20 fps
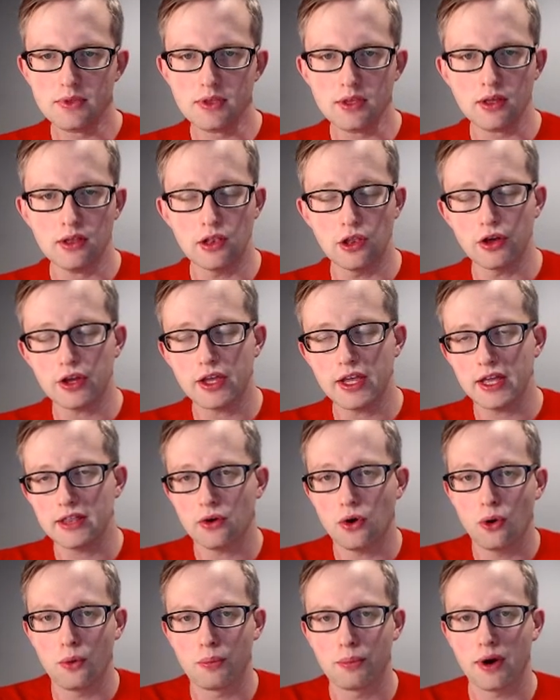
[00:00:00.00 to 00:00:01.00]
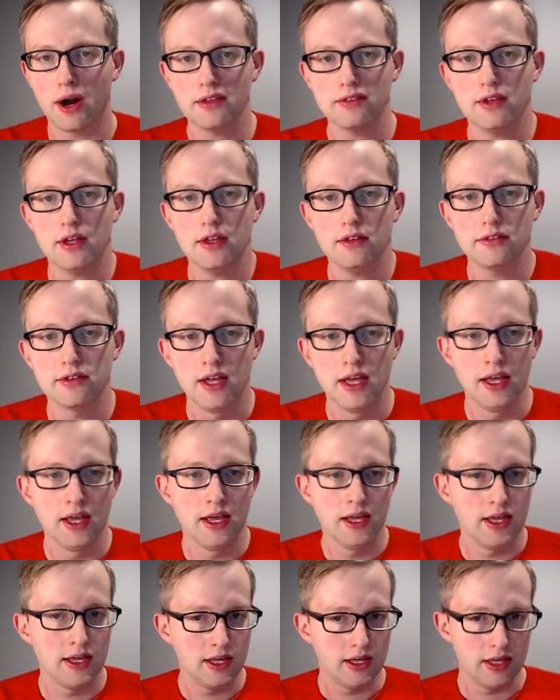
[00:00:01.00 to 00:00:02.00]
Looking at the whole process
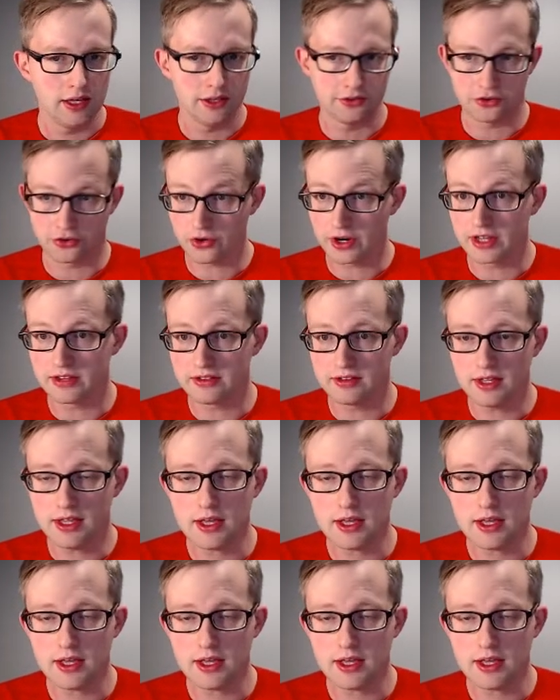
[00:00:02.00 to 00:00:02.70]
is crazy.